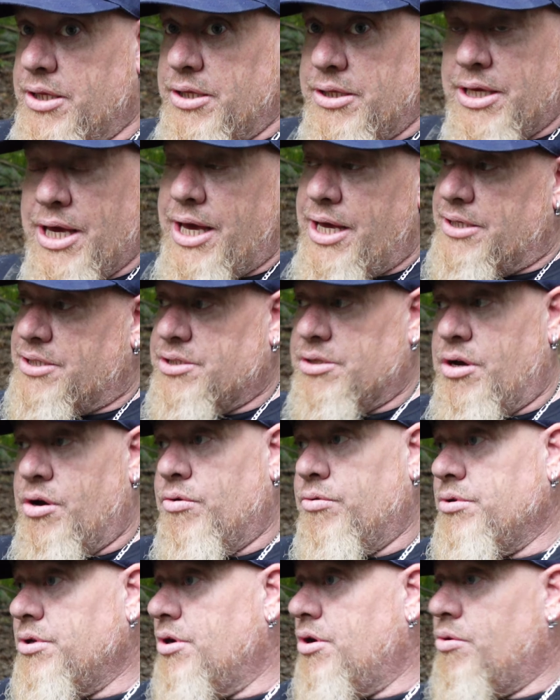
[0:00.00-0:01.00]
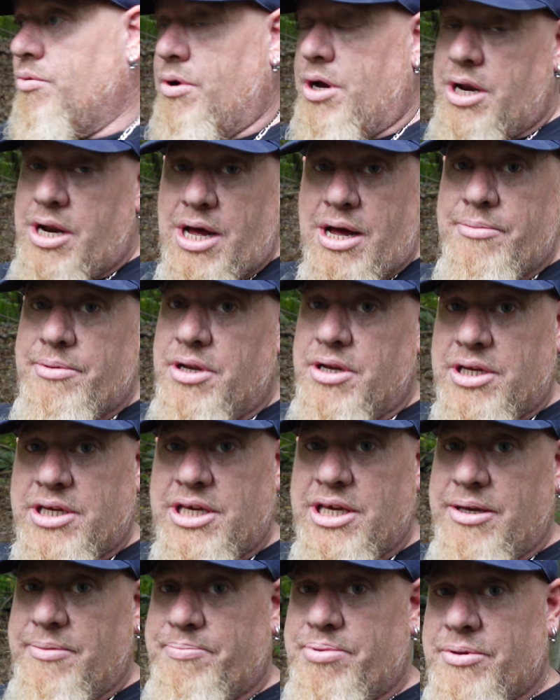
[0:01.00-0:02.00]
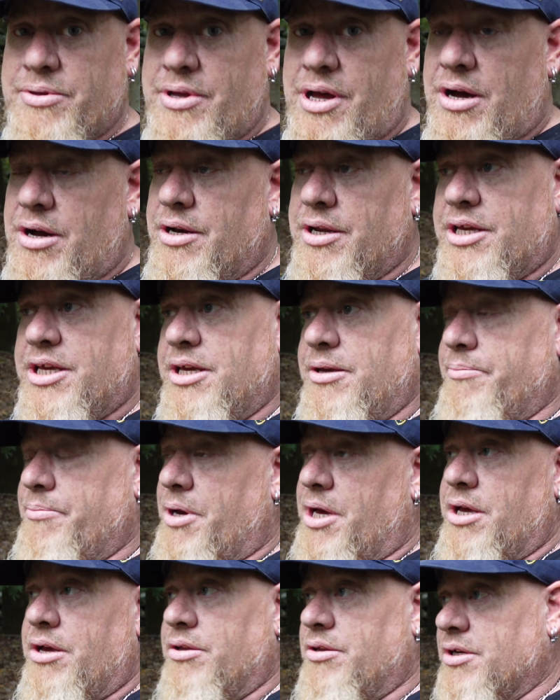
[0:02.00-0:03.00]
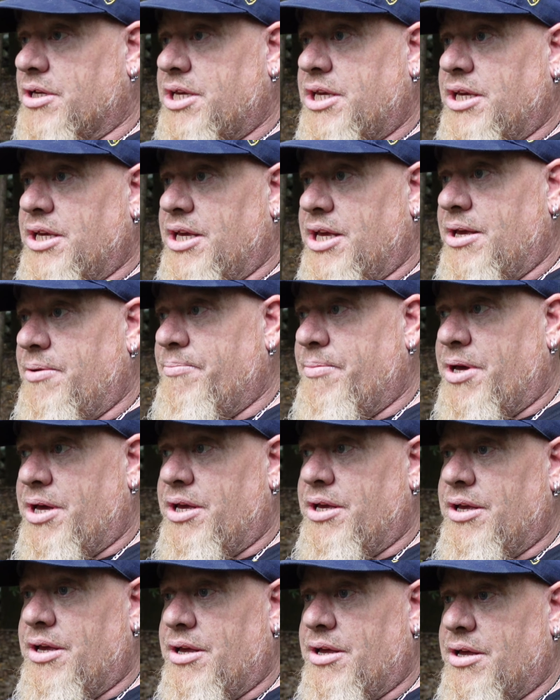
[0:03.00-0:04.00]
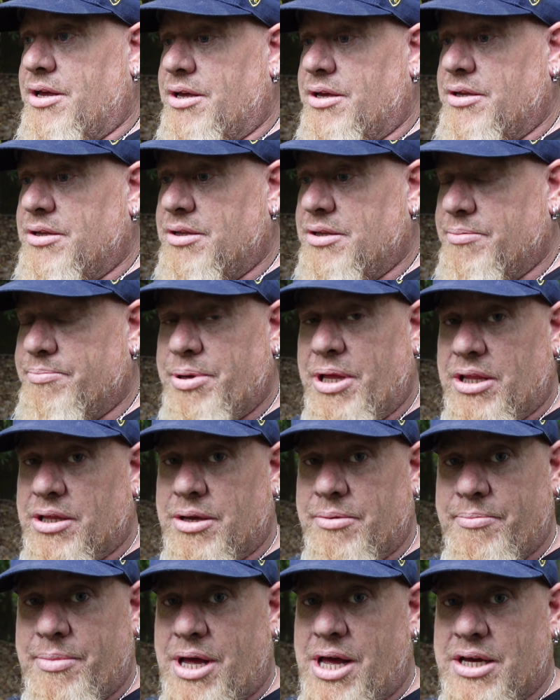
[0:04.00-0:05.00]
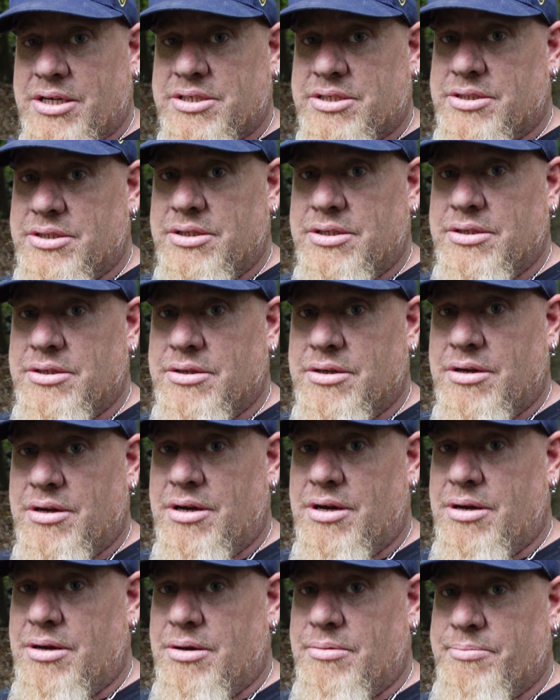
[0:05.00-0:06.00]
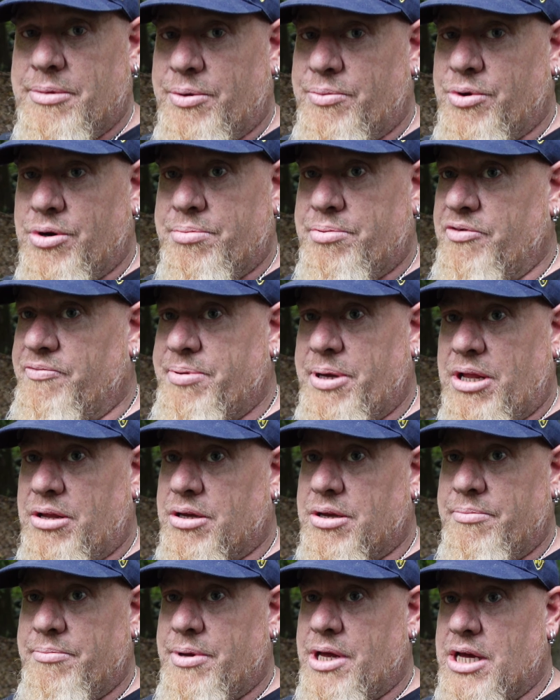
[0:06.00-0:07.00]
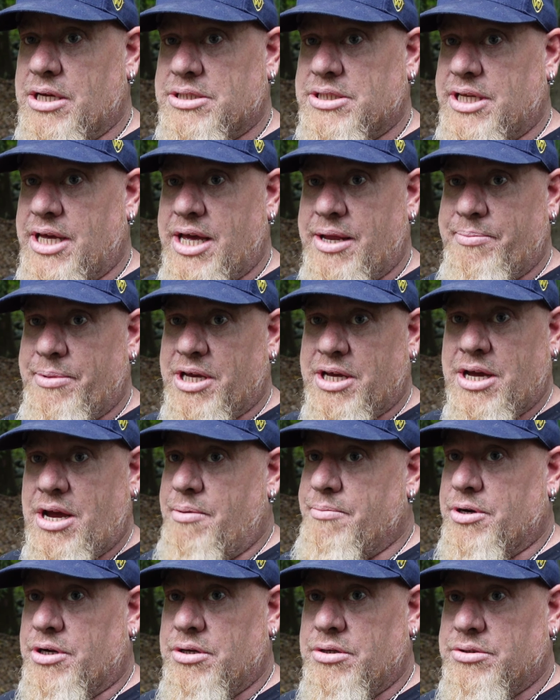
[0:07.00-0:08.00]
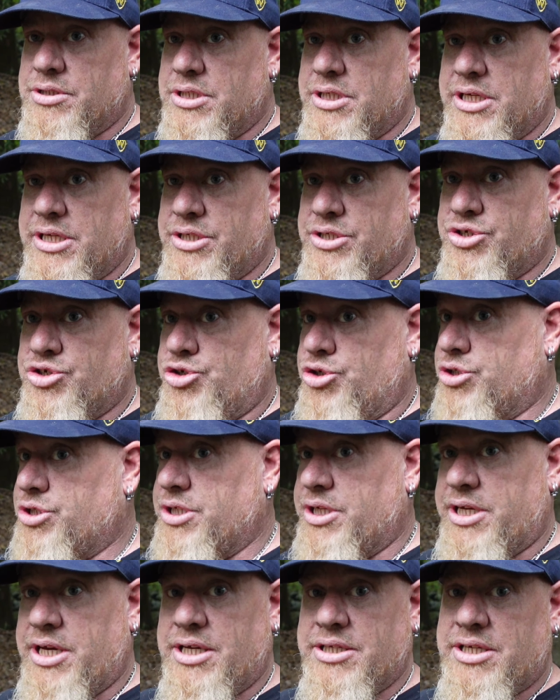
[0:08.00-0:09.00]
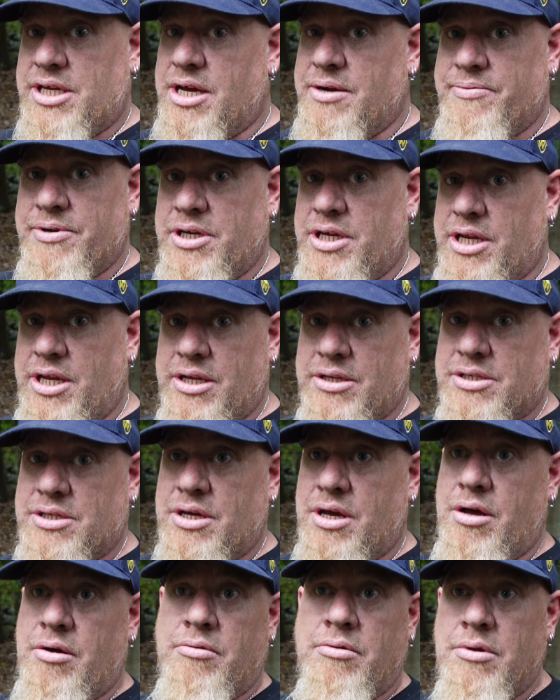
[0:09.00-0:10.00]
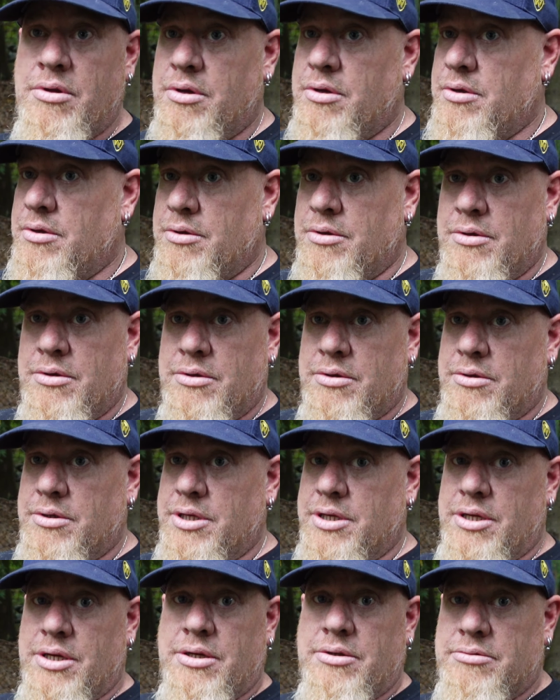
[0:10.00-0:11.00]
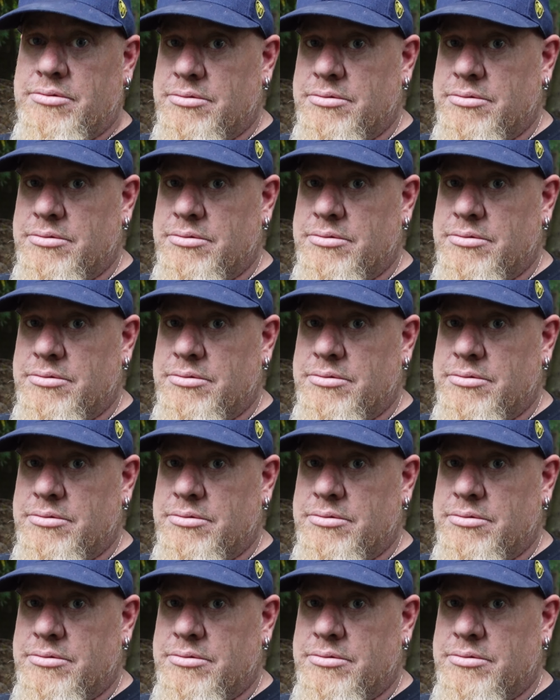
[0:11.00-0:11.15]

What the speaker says: Yeah, so you know what? I'm gonna keep my other key in my Pelican box, my waterproof Pelican box that my camera goes in, just in case I ever need it. So, you know,